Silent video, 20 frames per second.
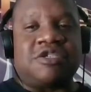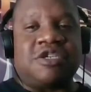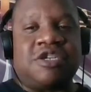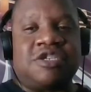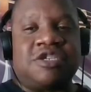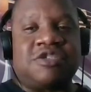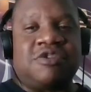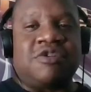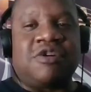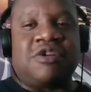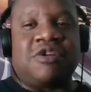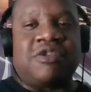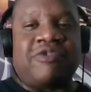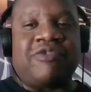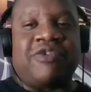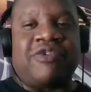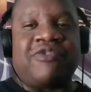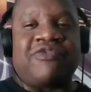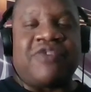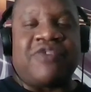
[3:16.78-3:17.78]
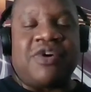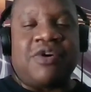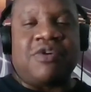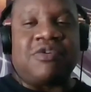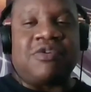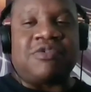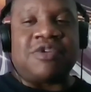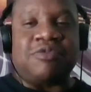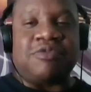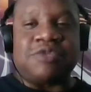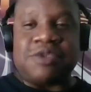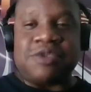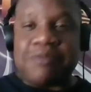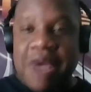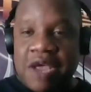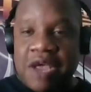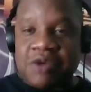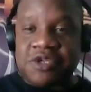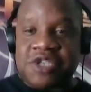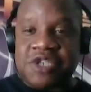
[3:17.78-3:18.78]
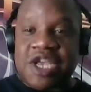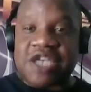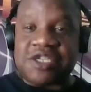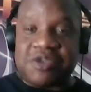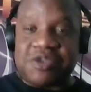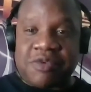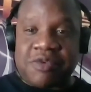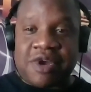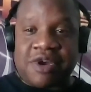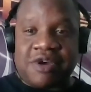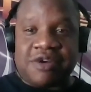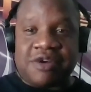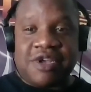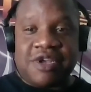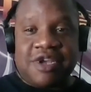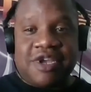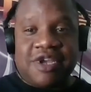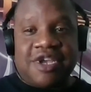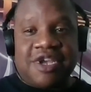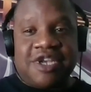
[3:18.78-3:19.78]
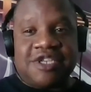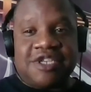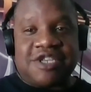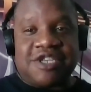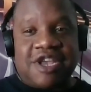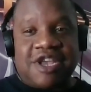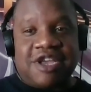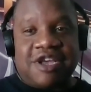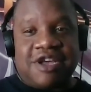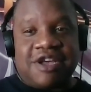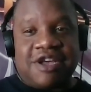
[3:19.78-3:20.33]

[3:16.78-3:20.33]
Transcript: this girl over the phone. It was a Michael Jackson record. He sang